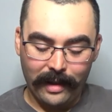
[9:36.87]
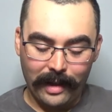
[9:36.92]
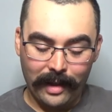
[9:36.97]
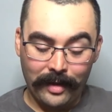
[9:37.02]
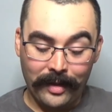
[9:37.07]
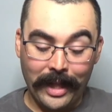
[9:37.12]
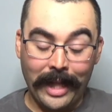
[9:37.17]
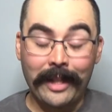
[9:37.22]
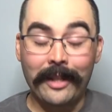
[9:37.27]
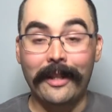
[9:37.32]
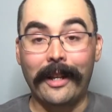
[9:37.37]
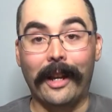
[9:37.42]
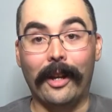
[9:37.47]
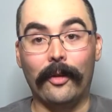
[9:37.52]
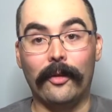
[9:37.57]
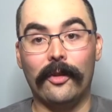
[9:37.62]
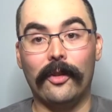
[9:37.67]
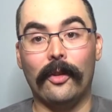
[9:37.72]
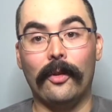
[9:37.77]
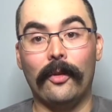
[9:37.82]
10
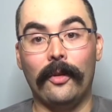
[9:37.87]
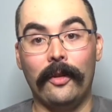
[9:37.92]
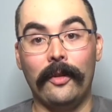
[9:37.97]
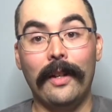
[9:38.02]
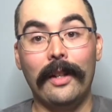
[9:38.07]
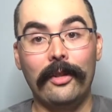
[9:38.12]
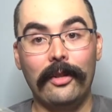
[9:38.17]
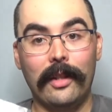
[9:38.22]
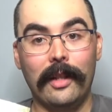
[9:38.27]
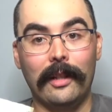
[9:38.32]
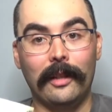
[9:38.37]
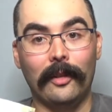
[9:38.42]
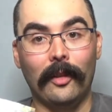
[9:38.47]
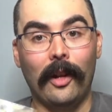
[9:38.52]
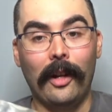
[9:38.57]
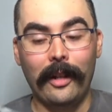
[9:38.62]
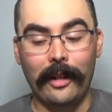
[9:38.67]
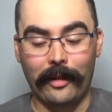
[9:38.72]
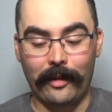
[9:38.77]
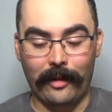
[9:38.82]
count. So you actually get a
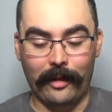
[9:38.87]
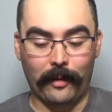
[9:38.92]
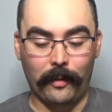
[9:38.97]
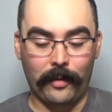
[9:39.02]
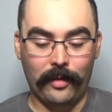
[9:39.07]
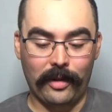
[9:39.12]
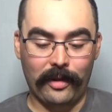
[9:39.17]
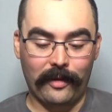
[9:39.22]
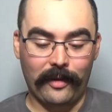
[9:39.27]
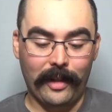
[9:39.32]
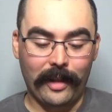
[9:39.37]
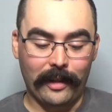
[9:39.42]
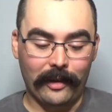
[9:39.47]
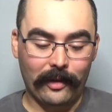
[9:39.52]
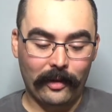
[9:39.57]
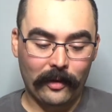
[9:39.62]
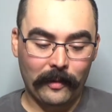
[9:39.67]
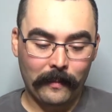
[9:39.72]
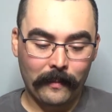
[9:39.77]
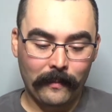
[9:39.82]
lot in here, which is
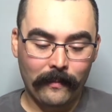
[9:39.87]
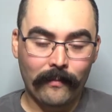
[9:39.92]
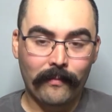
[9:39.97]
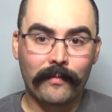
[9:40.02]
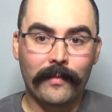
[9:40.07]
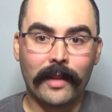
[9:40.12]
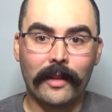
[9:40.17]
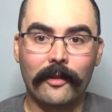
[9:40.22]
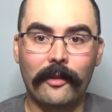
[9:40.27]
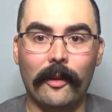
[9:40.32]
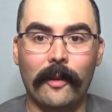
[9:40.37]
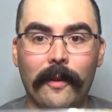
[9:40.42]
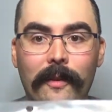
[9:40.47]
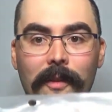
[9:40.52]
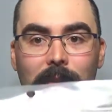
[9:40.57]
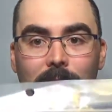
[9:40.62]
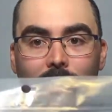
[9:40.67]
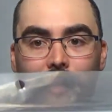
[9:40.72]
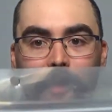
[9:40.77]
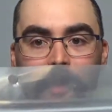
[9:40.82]
nice. So
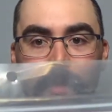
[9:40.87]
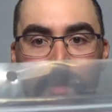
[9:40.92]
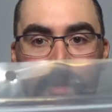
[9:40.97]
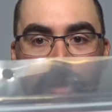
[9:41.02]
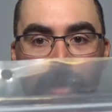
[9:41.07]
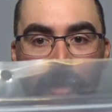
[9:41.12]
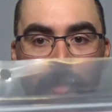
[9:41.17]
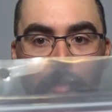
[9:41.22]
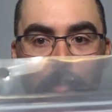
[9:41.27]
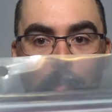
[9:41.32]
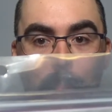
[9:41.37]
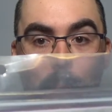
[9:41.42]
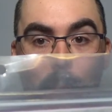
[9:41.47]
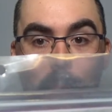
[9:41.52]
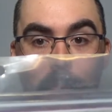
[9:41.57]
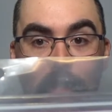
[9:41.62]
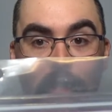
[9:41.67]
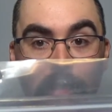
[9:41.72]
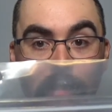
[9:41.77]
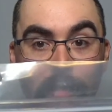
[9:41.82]
it's
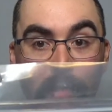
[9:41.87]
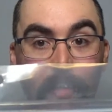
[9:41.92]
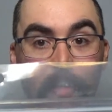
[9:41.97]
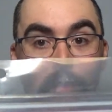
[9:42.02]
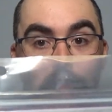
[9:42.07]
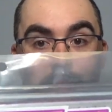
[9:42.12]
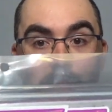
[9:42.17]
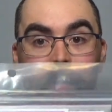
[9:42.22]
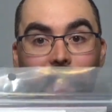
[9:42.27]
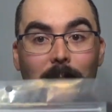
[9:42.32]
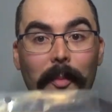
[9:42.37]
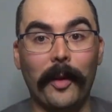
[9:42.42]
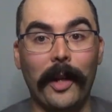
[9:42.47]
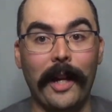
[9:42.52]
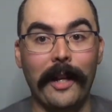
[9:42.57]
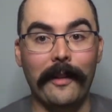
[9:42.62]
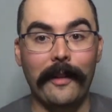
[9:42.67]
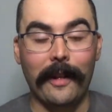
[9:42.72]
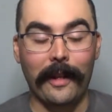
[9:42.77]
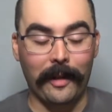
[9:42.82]
Producto is the
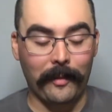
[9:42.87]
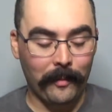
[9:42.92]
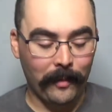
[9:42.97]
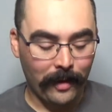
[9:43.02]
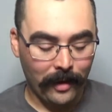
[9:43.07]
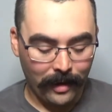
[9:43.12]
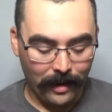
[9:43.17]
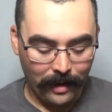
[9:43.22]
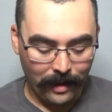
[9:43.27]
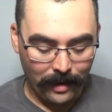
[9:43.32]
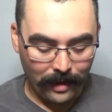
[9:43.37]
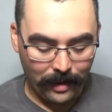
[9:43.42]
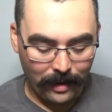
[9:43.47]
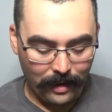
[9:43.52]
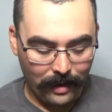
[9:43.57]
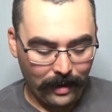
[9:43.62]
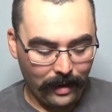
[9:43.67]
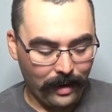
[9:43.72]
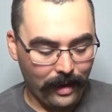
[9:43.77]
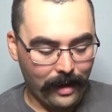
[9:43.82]
brand name,
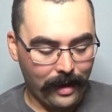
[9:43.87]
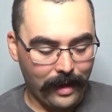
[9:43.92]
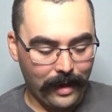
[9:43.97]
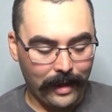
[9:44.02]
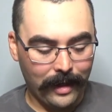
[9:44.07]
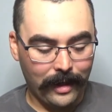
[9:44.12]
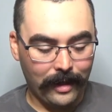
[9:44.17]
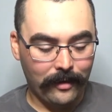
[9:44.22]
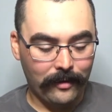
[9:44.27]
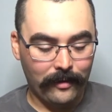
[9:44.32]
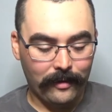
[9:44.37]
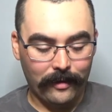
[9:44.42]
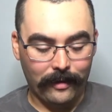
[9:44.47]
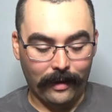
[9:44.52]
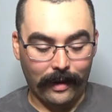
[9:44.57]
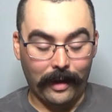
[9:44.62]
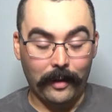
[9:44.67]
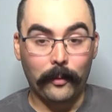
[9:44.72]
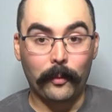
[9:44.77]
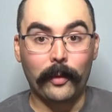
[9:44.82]
and
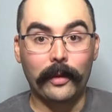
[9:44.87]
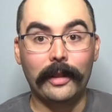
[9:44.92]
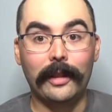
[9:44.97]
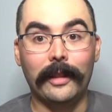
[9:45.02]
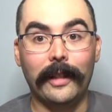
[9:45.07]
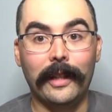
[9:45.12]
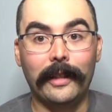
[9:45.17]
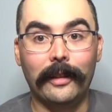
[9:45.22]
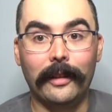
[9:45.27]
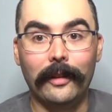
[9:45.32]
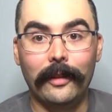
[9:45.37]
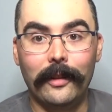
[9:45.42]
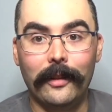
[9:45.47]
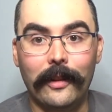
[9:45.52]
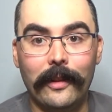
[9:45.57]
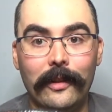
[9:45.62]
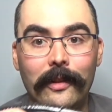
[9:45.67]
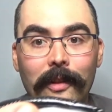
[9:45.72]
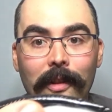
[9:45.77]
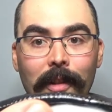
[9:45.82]
I really like the look of
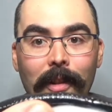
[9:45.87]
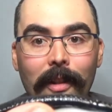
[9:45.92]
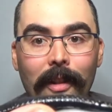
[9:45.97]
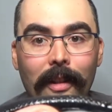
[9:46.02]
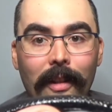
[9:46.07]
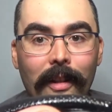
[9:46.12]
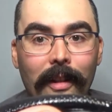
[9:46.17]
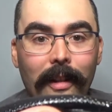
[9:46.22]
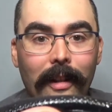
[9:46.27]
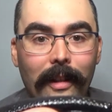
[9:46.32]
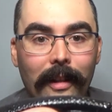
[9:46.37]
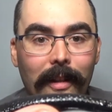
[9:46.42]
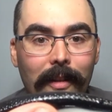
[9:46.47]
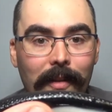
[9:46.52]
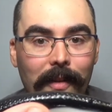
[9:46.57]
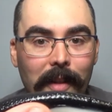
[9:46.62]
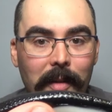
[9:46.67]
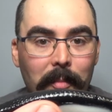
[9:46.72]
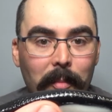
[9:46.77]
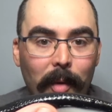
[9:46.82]
these.
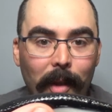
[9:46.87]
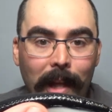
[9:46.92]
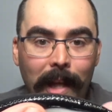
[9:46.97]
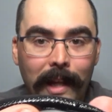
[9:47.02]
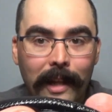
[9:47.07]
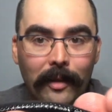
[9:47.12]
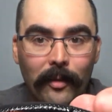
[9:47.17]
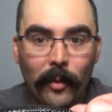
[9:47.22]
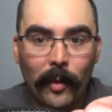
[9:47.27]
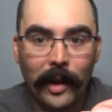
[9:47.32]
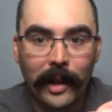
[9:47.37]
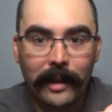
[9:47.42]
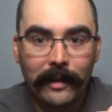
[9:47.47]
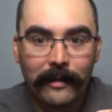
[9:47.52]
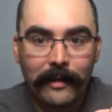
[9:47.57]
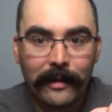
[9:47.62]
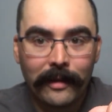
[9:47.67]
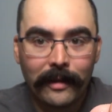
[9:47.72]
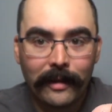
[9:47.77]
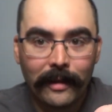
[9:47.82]
It's a black and white